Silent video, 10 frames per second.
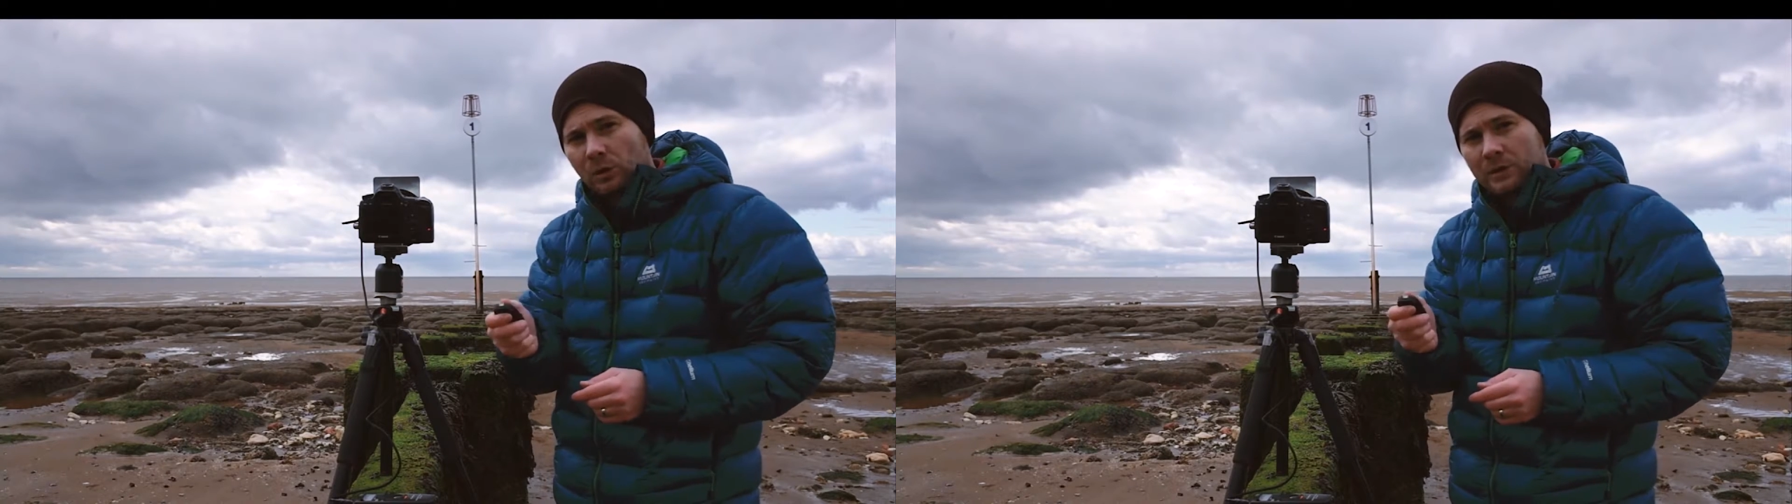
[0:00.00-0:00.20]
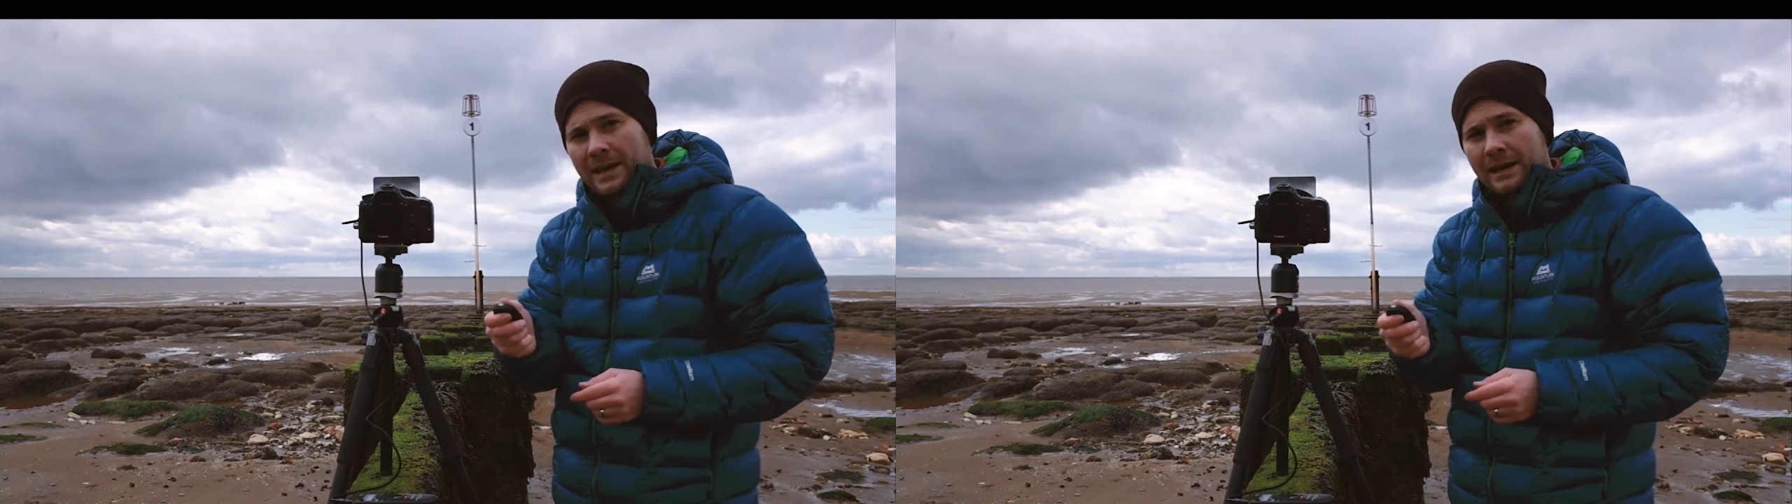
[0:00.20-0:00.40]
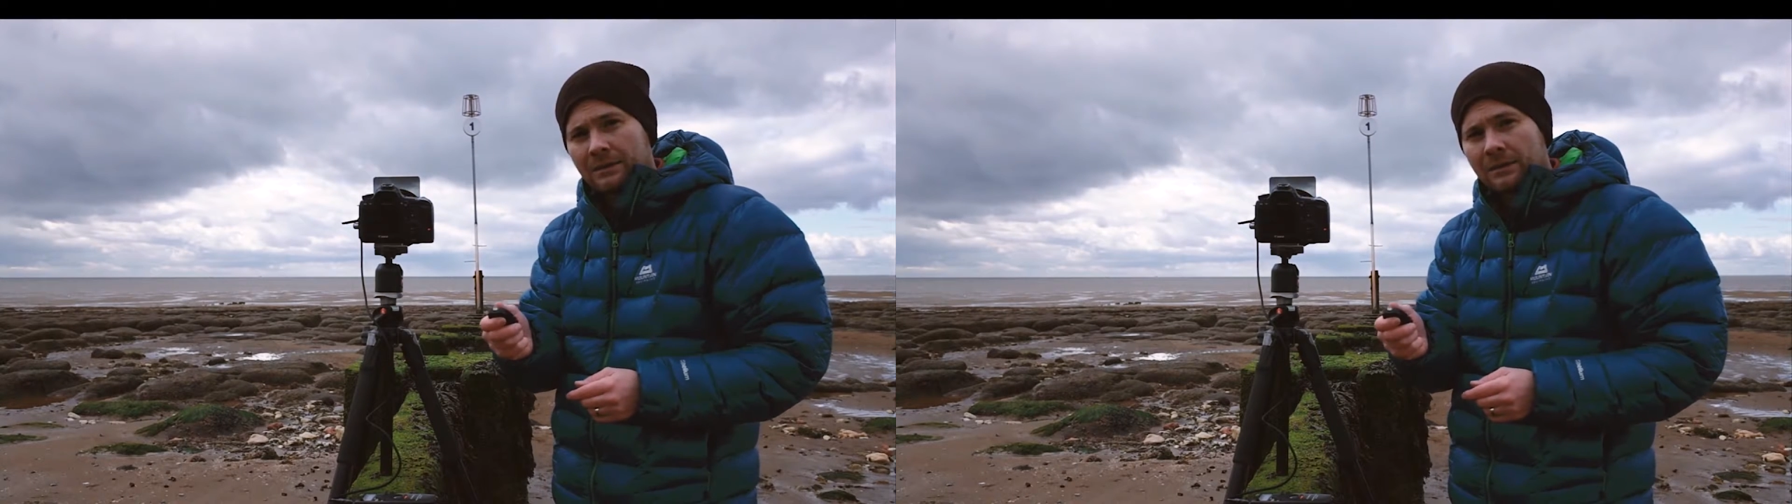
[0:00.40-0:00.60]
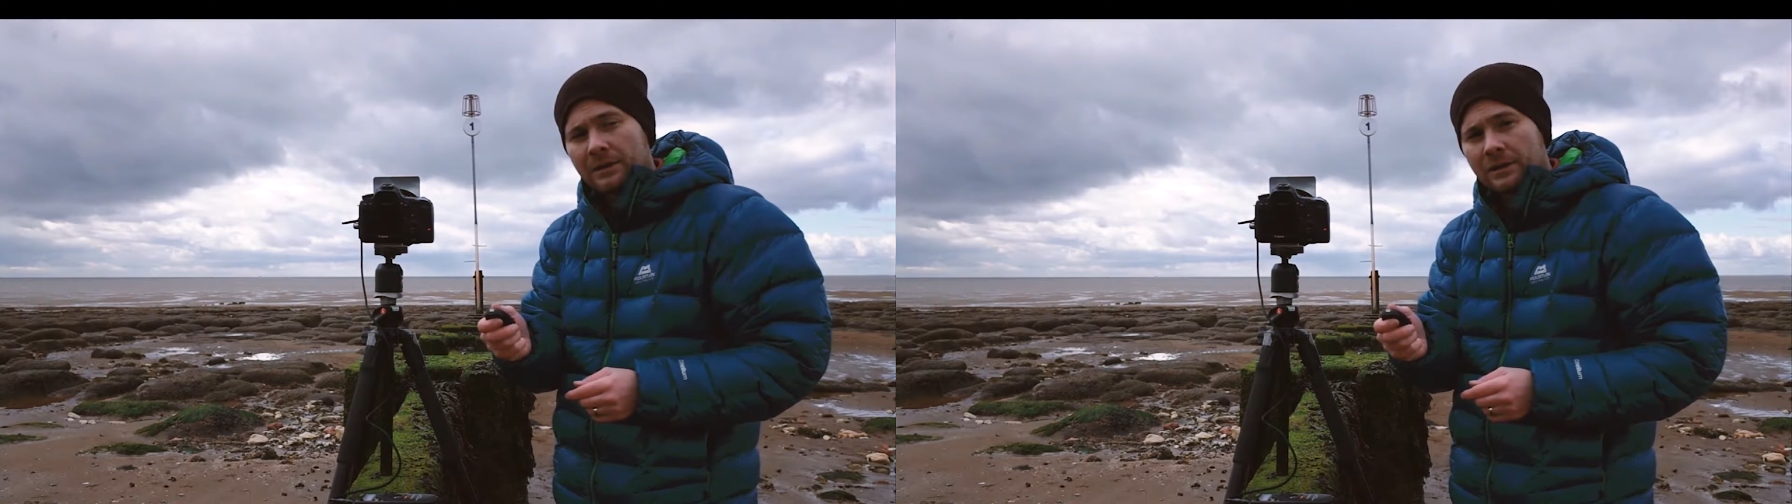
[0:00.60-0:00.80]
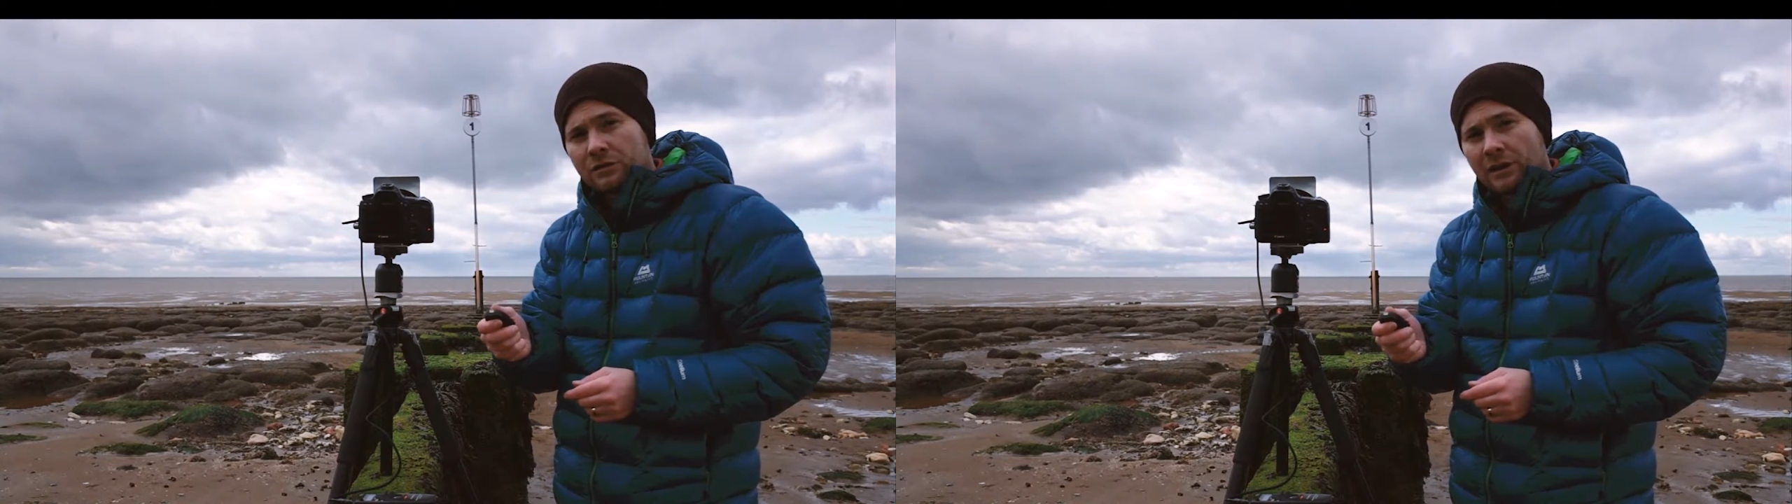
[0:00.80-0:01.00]
down the
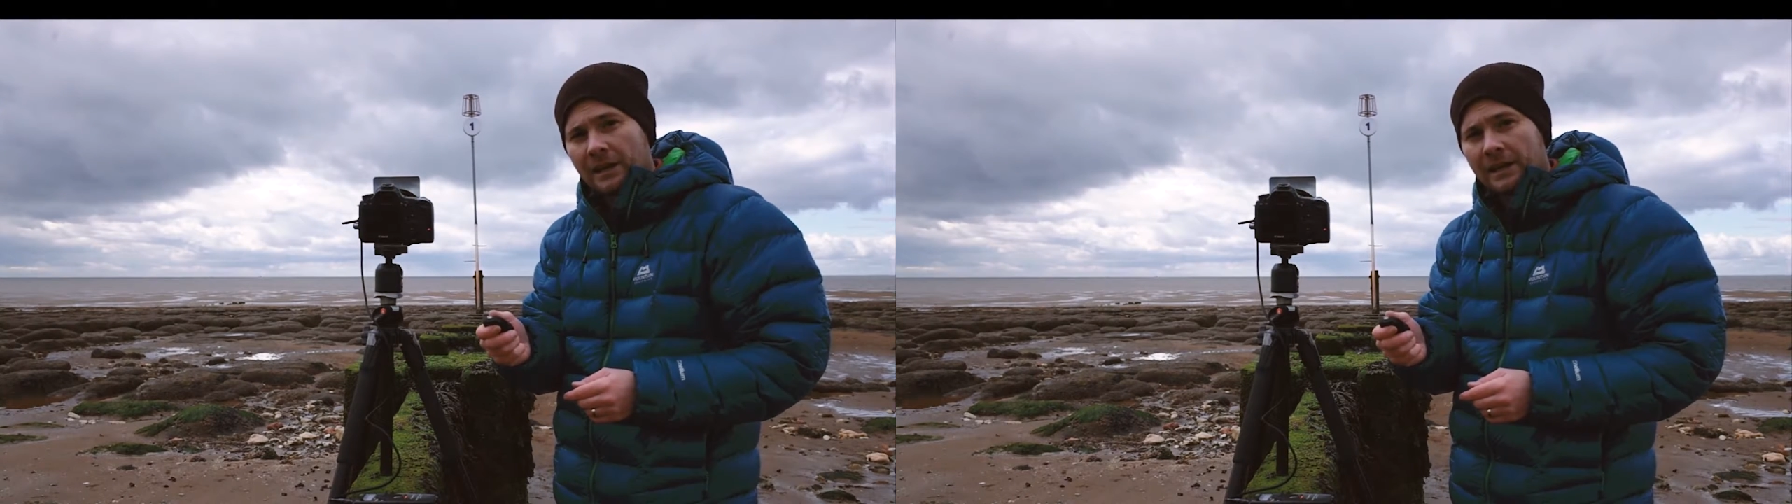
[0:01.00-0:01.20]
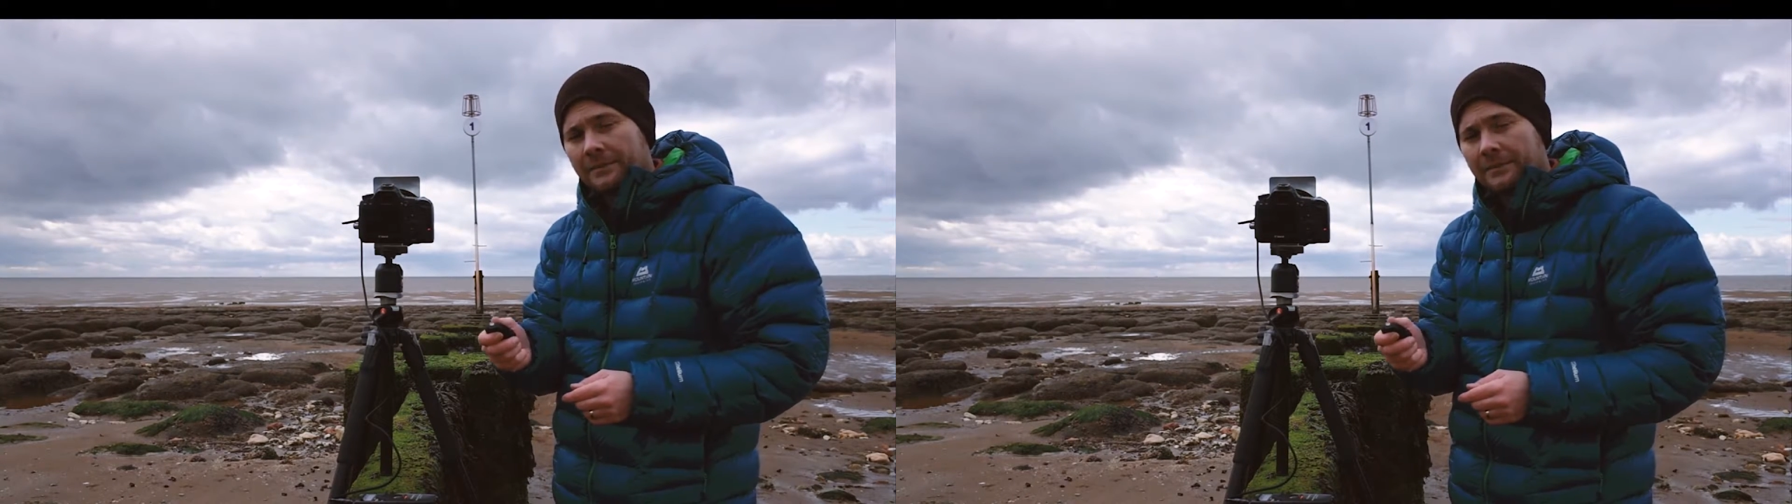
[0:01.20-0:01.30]
trigger